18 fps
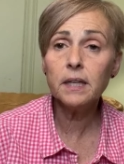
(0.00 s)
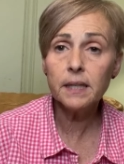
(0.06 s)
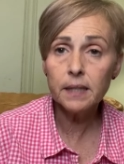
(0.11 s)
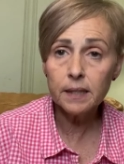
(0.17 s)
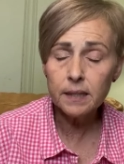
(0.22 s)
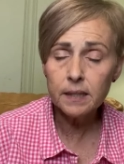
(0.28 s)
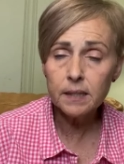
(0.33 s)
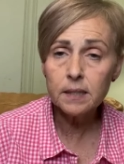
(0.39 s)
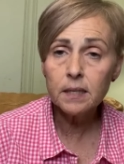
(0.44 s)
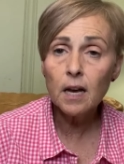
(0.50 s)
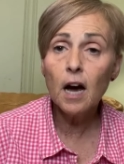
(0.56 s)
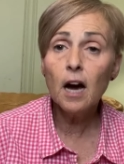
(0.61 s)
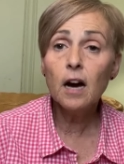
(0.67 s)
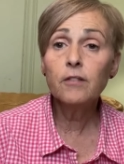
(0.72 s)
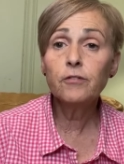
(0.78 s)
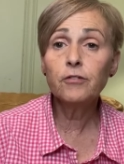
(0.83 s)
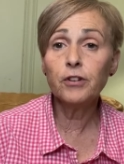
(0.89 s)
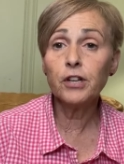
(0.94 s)
is,
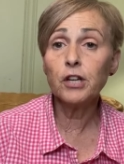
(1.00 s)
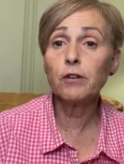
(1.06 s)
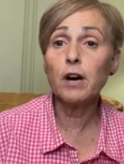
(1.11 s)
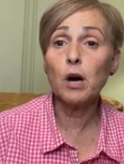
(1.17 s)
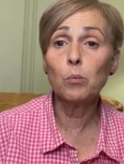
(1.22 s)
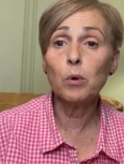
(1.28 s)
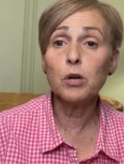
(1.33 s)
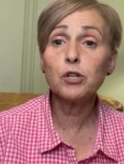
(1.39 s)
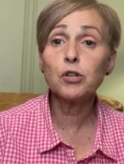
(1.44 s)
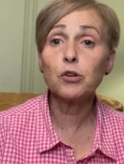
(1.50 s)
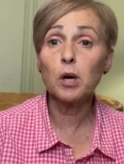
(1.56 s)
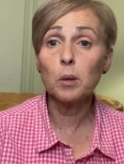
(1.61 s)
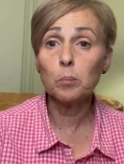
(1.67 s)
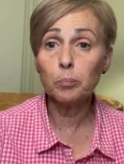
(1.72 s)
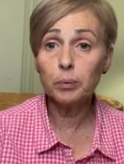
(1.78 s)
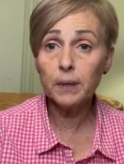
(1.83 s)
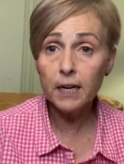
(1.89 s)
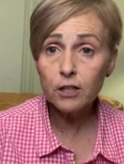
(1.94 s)
figure out what your
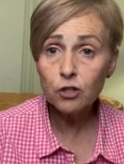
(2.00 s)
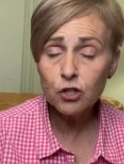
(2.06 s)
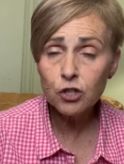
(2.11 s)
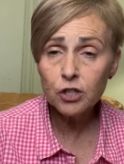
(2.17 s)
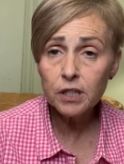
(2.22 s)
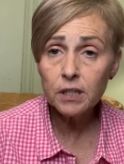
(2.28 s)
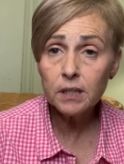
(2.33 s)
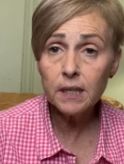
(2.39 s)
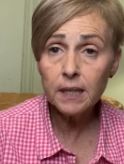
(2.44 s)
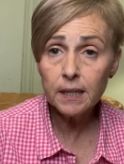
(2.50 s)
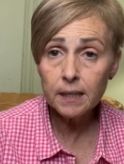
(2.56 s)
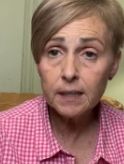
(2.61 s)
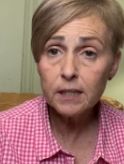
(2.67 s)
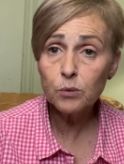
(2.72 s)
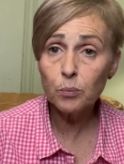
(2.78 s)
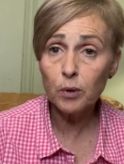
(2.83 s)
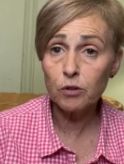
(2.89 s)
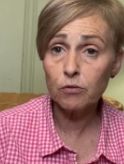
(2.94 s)
complexion
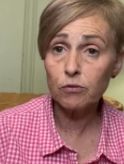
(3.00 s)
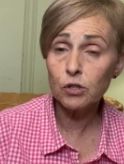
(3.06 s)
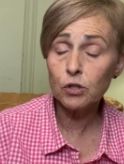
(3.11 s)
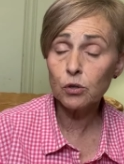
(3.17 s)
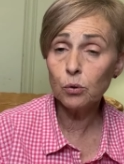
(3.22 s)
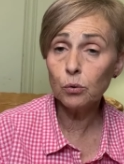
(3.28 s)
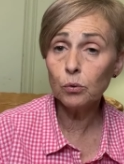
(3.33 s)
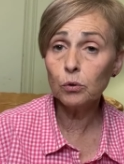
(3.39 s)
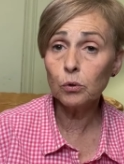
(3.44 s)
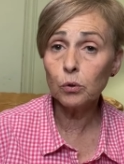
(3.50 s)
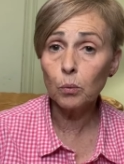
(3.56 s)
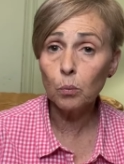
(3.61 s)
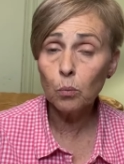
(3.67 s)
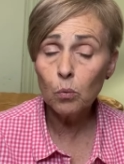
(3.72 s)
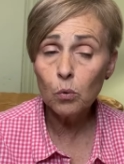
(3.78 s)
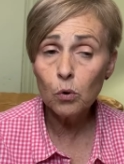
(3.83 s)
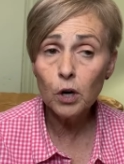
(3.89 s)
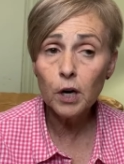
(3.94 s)
is, whether it's cool or
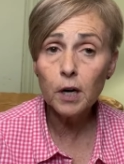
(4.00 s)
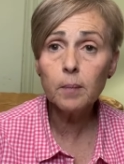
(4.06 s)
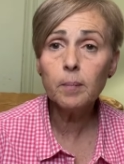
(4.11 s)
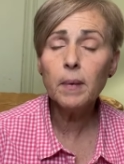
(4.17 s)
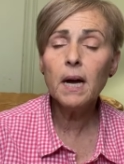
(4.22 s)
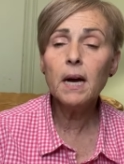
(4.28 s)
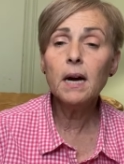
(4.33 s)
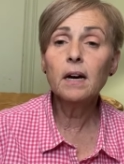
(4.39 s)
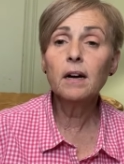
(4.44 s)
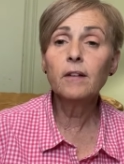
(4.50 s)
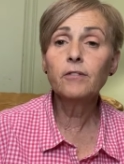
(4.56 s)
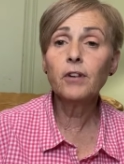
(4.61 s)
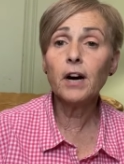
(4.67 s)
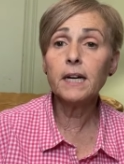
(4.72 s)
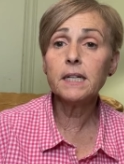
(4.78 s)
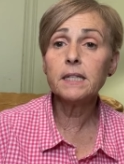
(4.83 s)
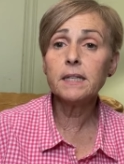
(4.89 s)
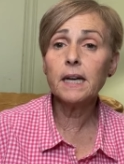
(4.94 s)
warm,
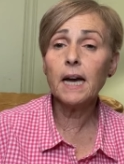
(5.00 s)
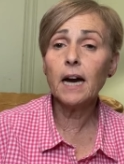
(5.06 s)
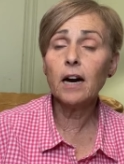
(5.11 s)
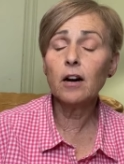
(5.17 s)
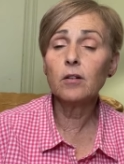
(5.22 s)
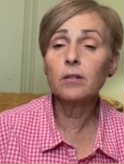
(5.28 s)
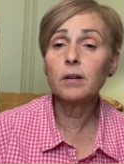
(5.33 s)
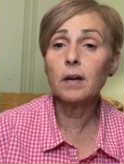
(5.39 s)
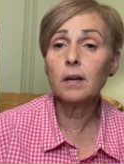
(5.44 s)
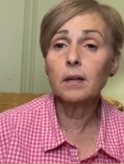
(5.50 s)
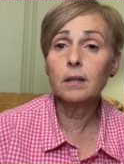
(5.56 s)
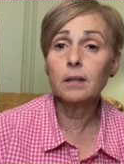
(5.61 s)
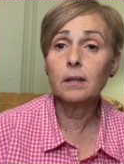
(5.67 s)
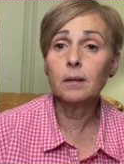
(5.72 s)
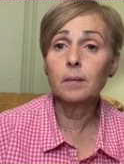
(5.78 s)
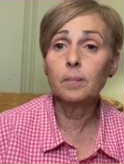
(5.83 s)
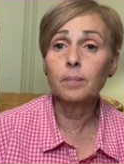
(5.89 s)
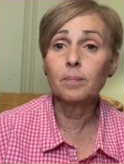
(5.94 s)
find out
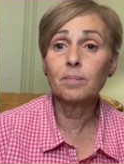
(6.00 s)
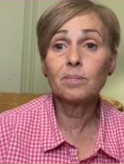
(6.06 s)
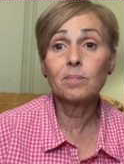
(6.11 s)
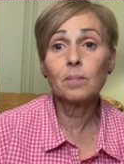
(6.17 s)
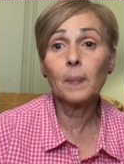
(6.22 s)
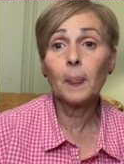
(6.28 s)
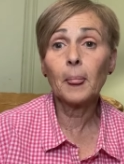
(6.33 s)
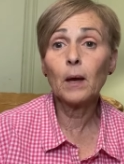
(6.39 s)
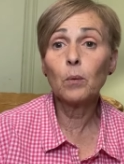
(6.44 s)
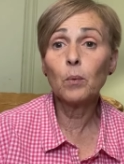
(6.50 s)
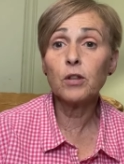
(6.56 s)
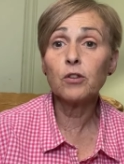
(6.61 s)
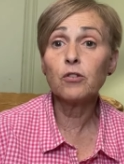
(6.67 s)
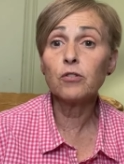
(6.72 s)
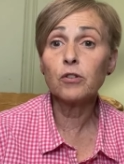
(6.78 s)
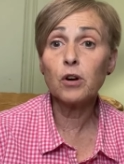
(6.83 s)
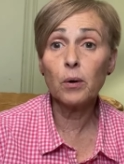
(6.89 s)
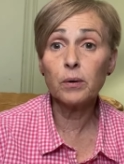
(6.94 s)
um, whether
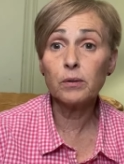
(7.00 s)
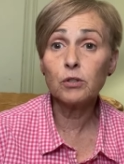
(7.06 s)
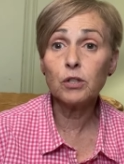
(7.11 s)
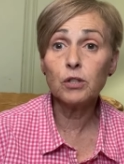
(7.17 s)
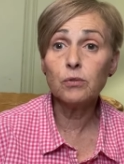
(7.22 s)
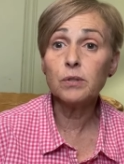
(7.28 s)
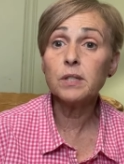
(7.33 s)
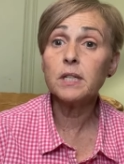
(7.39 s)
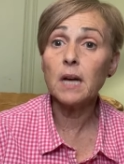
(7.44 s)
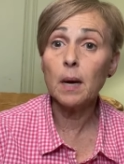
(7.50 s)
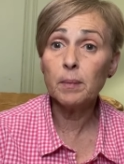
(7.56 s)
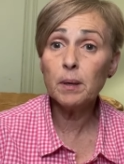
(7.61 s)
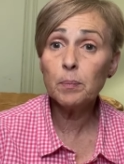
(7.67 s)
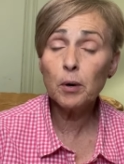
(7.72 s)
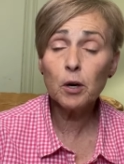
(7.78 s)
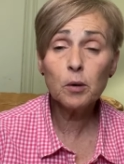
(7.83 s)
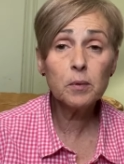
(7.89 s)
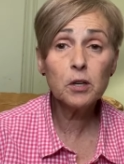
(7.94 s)
you're going to use
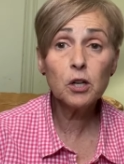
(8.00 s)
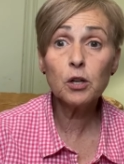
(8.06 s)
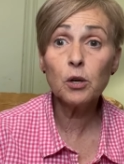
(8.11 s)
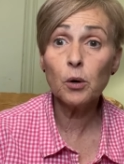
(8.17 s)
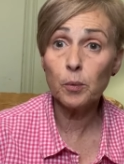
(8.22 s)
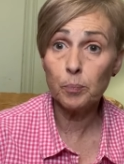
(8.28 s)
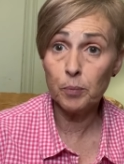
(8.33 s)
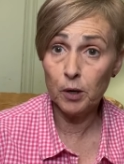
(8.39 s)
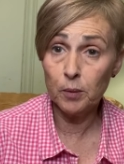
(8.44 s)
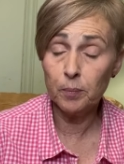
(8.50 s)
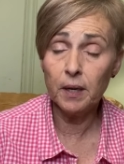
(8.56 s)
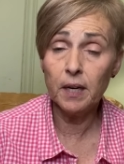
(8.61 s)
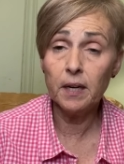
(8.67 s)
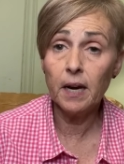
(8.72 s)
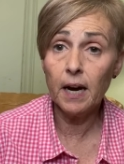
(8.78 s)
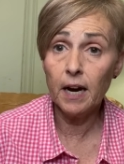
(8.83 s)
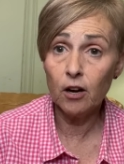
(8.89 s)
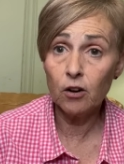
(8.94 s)
demi-permanent or
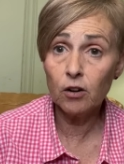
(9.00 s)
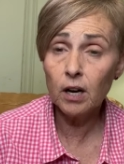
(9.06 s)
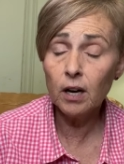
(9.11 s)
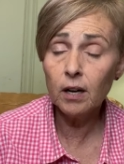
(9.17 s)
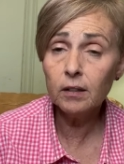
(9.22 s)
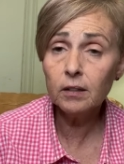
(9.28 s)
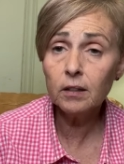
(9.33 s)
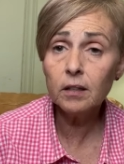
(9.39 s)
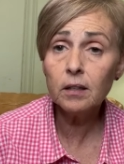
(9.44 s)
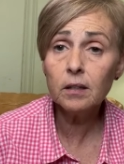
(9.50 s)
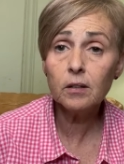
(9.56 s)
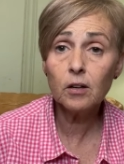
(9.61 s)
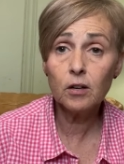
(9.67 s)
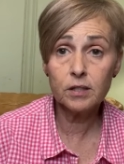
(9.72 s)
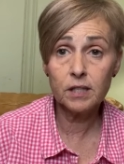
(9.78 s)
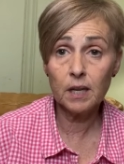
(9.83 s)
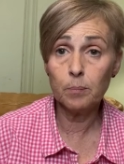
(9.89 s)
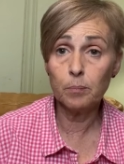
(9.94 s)
permanent hair color
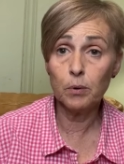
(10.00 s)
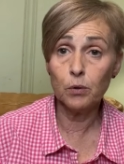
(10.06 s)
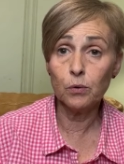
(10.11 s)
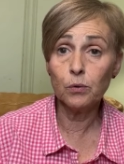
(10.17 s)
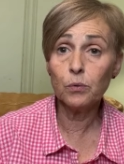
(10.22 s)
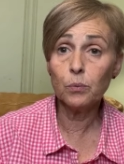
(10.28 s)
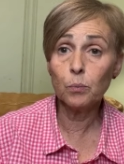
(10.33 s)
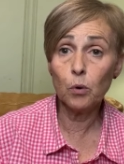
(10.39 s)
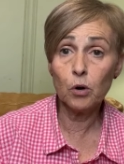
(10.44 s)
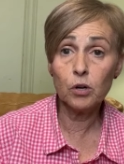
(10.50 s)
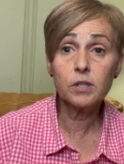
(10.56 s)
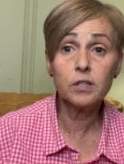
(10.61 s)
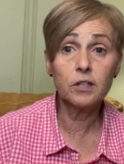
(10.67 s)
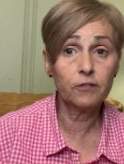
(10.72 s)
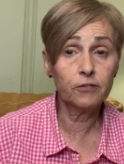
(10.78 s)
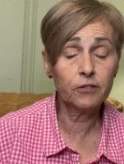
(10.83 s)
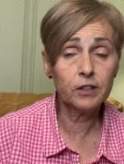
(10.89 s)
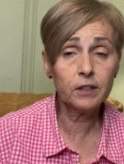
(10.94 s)
because they both work
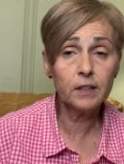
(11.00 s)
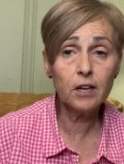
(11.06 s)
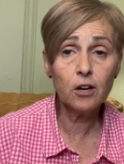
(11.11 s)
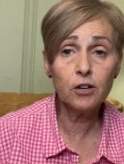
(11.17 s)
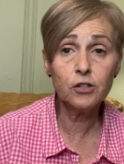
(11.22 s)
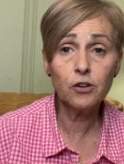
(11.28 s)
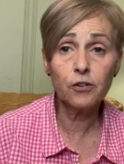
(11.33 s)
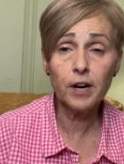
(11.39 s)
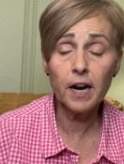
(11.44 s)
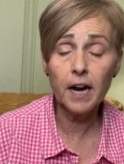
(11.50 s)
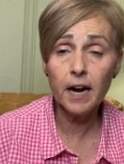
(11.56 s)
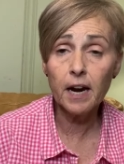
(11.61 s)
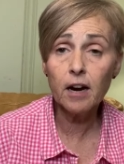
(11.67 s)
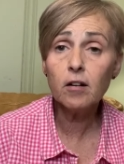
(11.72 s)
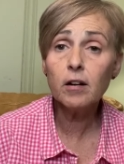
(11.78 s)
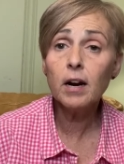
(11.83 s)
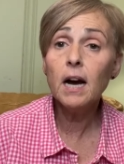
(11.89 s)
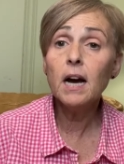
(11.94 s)
differently on your
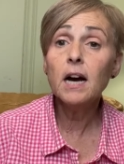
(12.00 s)
hair.